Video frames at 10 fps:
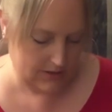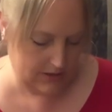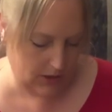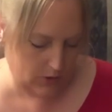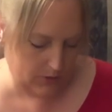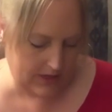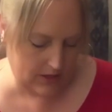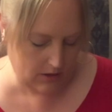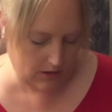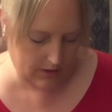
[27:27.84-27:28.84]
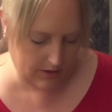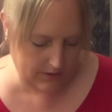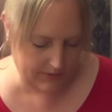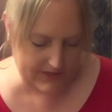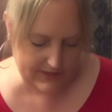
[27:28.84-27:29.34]
so here
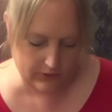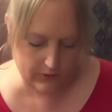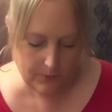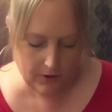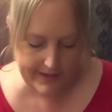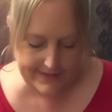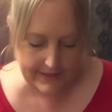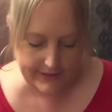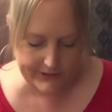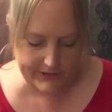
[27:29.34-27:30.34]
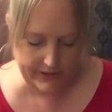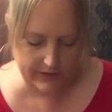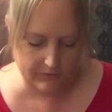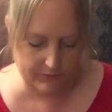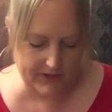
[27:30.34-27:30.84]
are, these are in the party
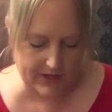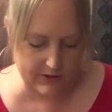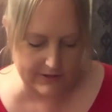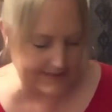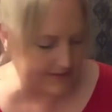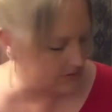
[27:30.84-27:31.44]
section. There's,